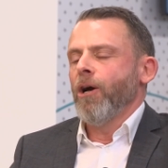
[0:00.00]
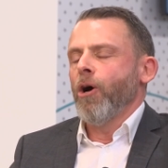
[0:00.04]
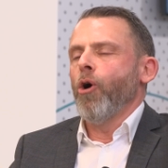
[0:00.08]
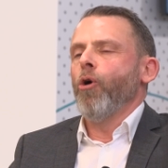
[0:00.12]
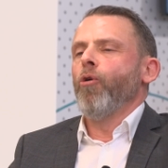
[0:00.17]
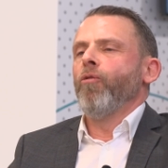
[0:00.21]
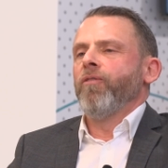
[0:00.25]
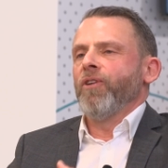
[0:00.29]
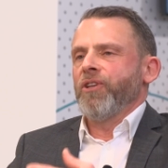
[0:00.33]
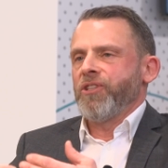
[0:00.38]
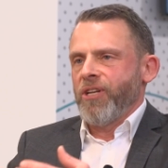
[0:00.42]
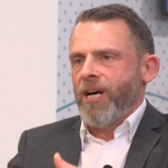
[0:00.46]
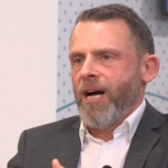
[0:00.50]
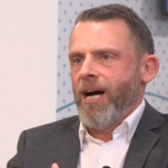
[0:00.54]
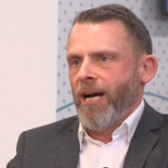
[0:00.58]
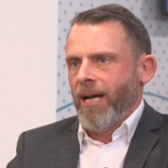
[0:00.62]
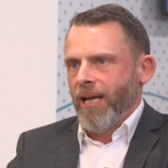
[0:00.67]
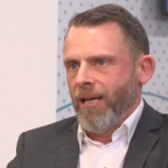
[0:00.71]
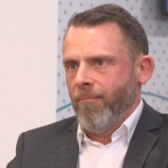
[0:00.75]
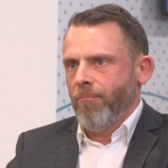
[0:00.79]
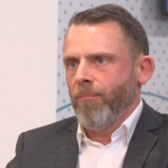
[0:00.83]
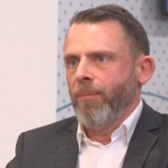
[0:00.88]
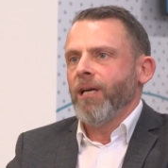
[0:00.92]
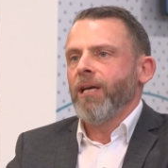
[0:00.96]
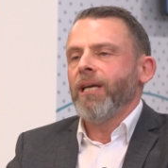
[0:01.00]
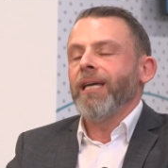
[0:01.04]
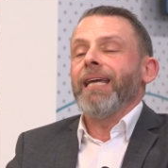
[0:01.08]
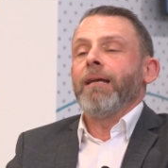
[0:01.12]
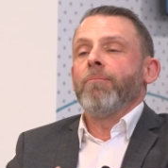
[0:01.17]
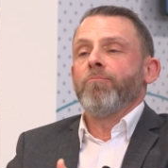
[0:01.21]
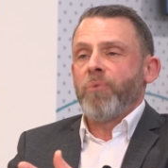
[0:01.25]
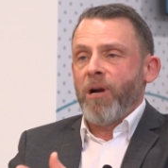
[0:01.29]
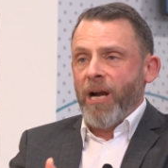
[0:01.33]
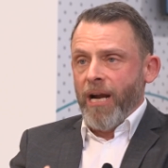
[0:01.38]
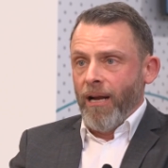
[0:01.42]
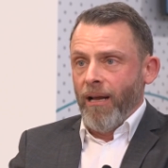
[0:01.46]
over time
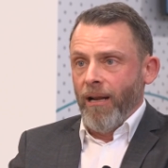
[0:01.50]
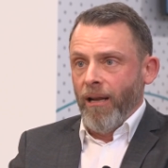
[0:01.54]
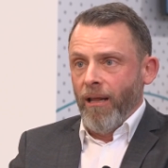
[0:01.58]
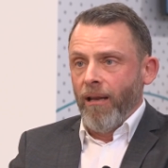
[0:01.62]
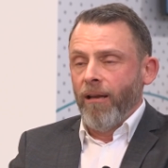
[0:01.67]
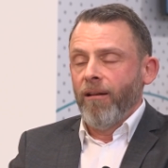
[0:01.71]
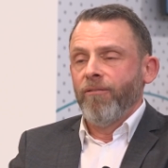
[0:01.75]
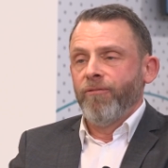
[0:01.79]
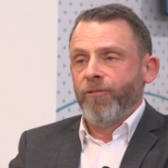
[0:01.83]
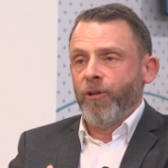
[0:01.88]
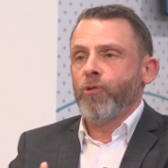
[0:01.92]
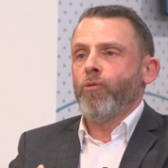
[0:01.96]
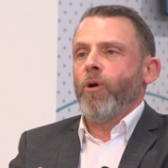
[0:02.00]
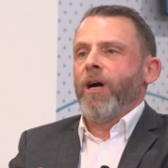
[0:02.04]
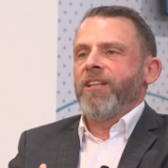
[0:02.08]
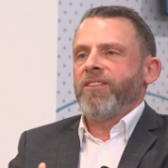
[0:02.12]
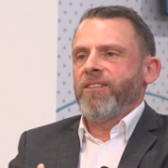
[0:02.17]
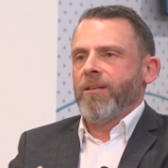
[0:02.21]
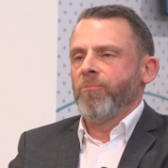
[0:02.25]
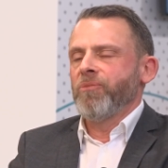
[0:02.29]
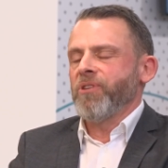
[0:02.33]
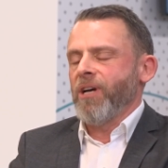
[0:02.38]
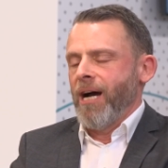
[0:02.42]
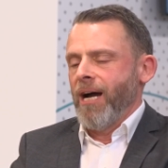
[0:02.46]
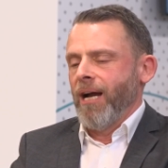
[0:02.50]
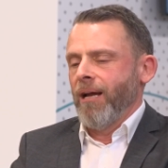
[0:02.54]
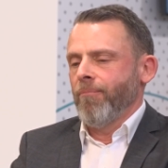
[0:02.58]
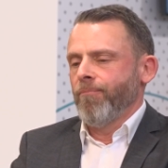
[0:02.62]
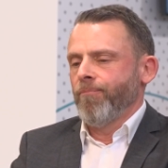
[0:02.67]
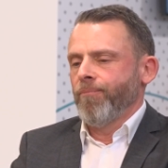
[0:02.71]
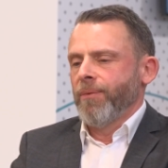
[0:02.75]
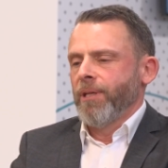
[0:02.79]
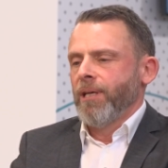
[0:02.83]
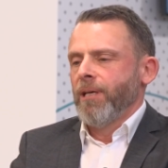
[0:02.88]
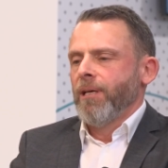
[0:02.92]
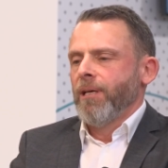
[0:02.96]
in parallel for quite some time.